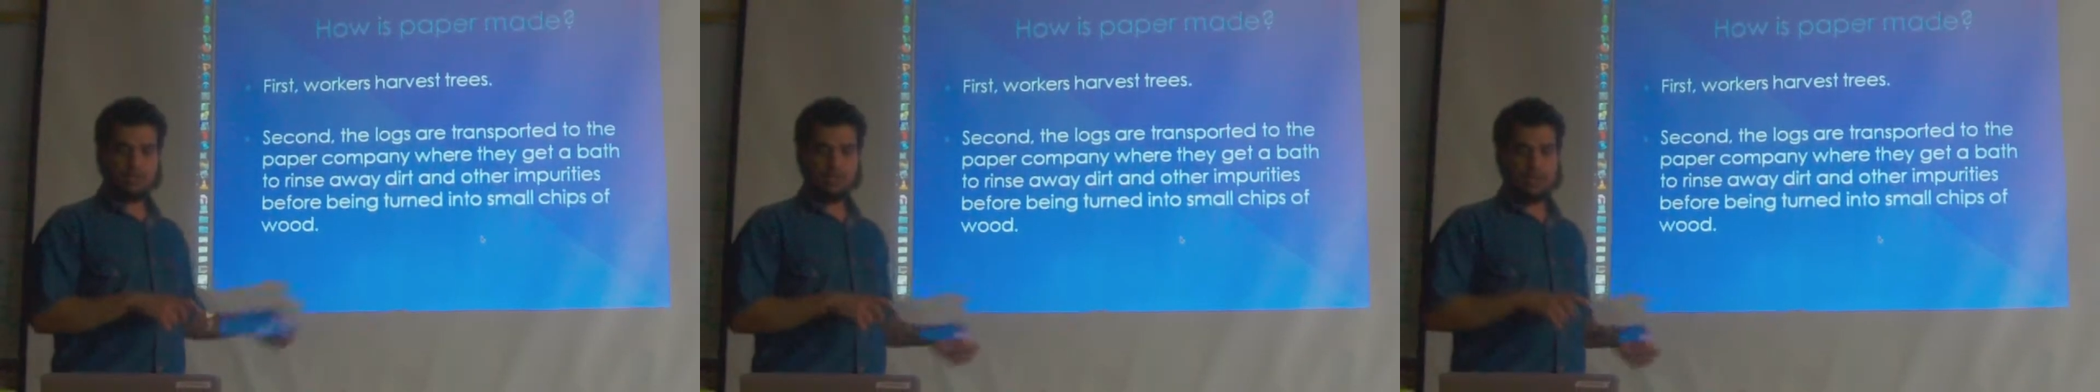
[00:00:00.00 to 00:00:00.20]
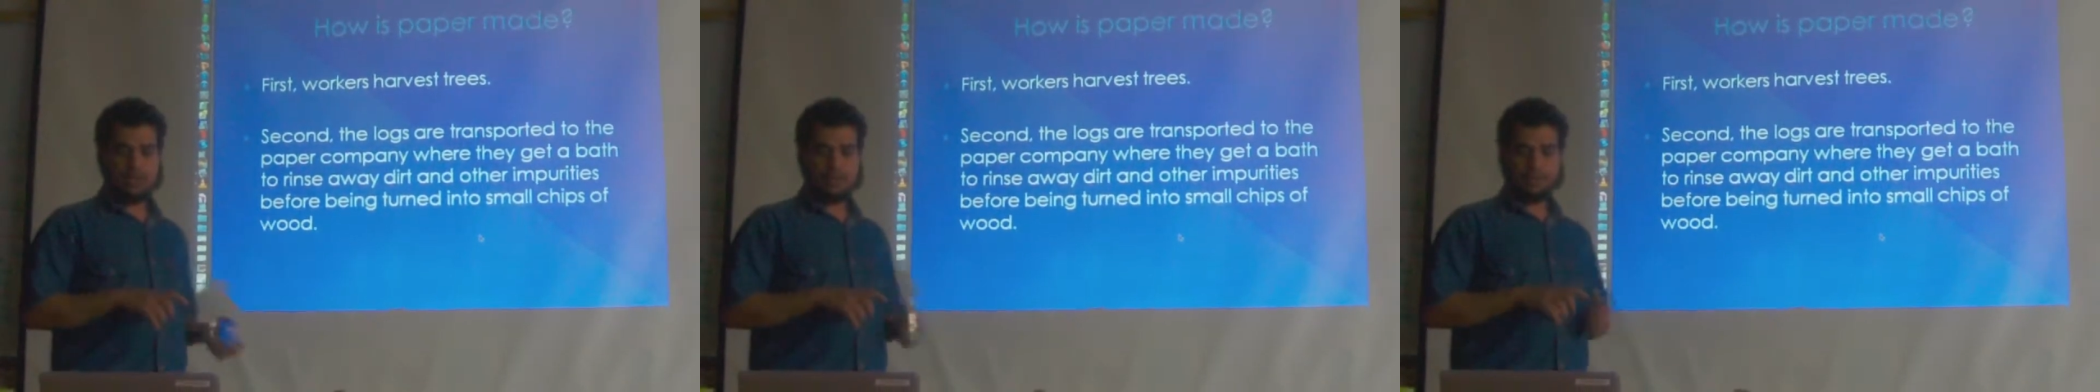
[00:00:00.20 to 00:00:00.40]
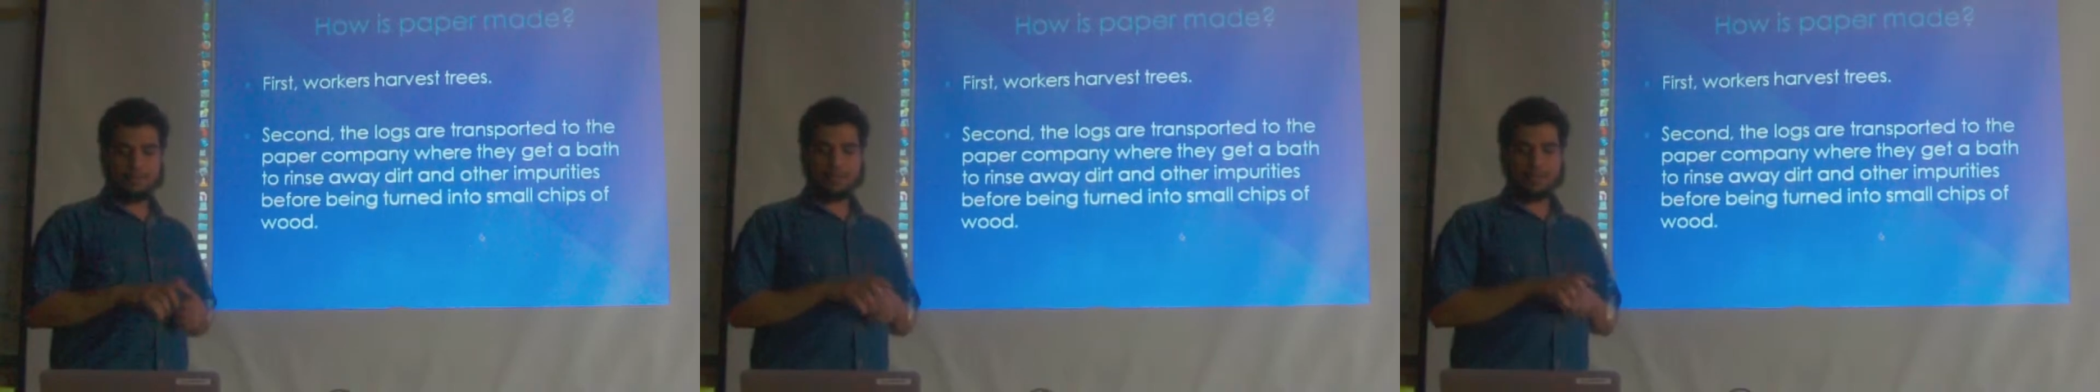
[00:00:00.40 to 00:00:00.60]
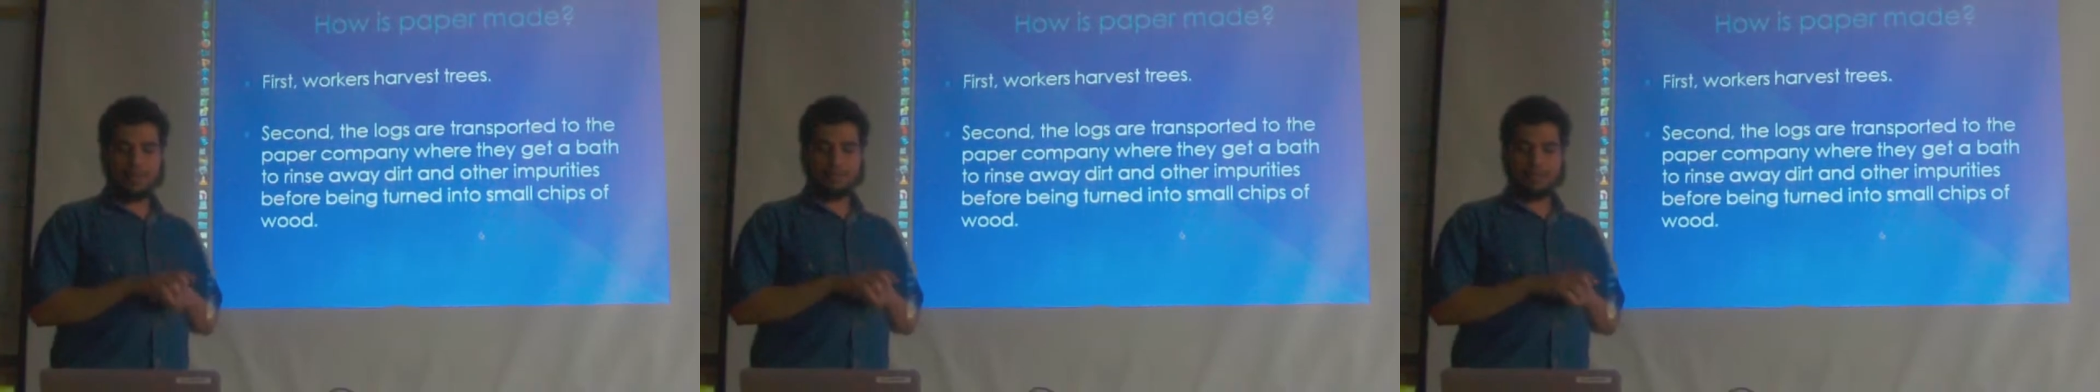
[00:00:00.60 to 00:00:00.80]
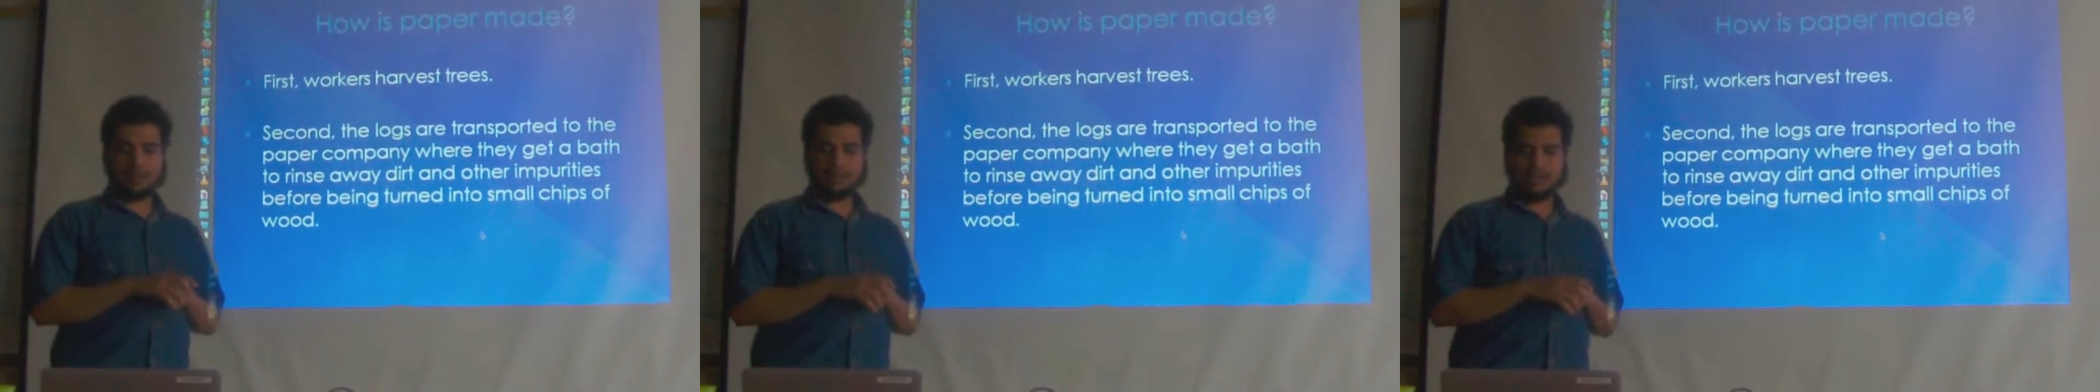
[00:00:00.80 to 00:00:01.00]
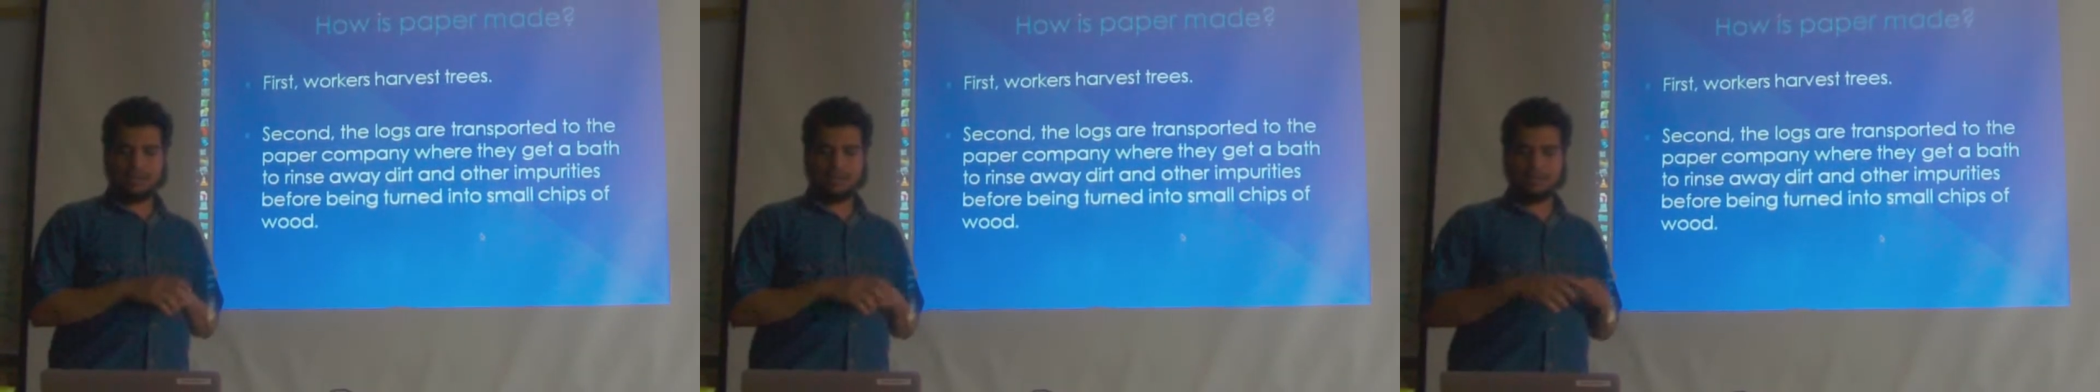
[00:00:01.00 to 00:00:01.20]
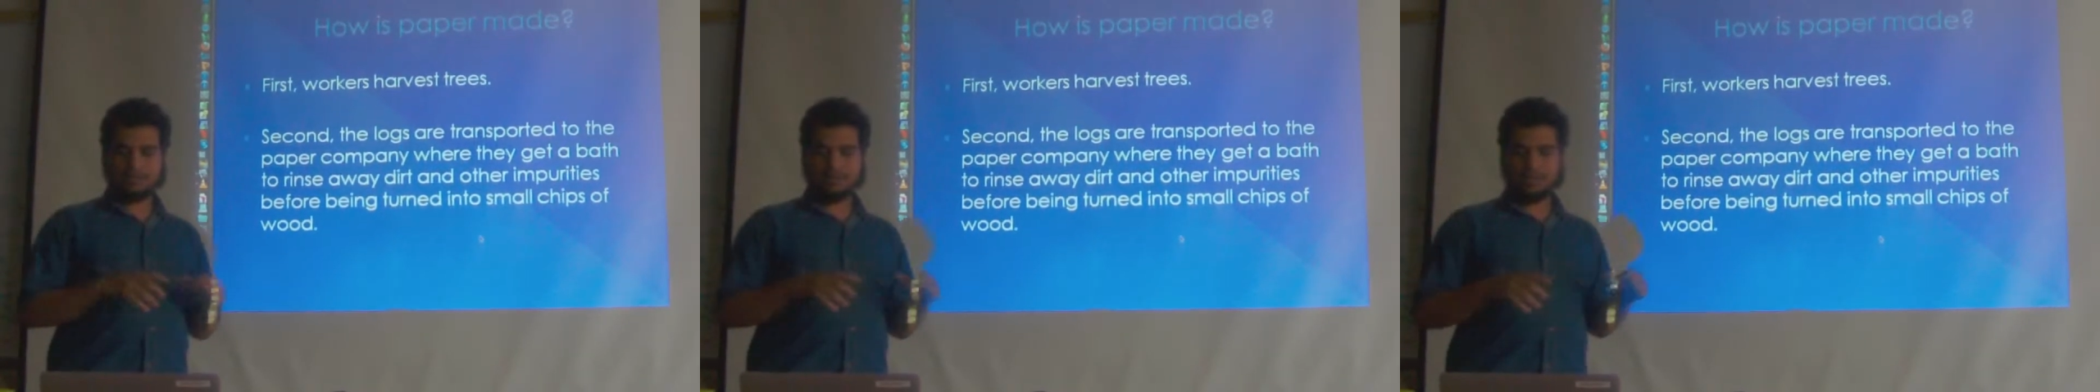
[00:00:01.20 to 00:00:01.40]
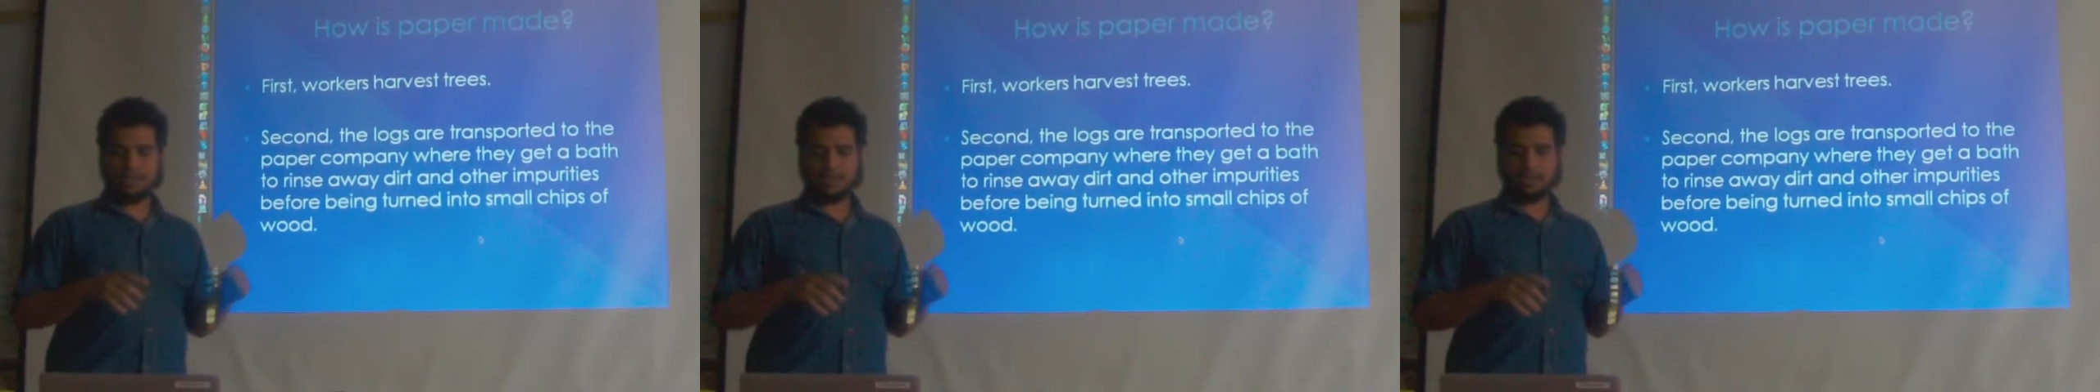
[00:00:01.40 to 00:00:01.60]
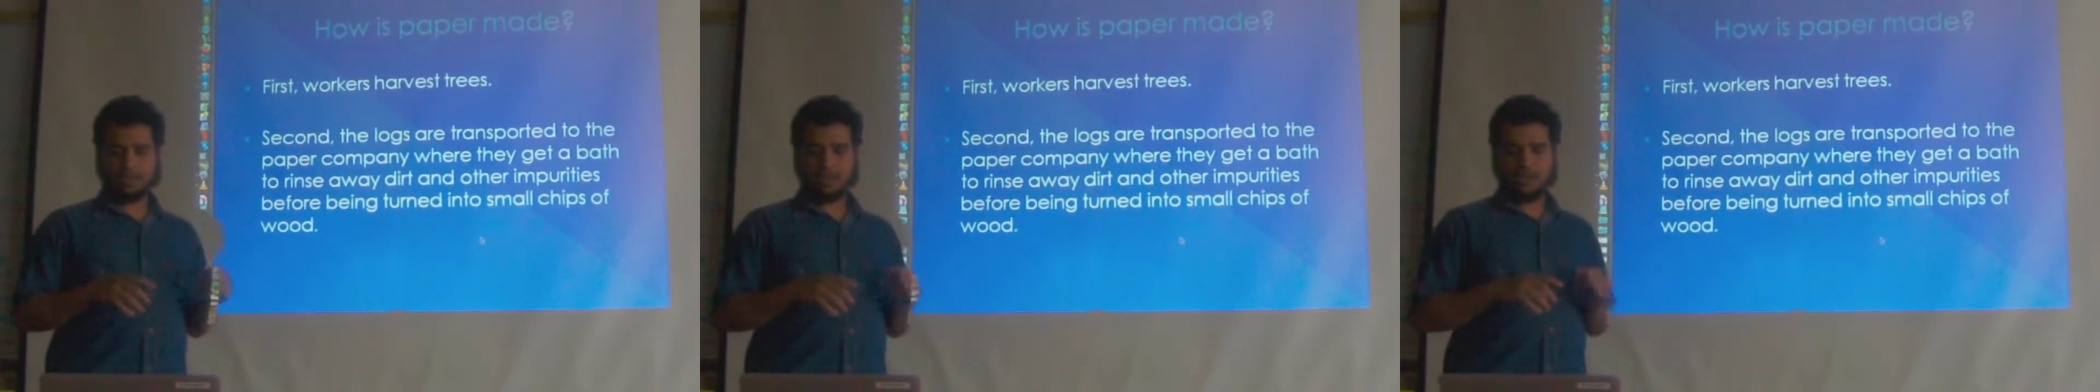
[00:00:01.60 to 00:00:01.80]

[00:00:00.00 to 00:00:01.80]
the paper company,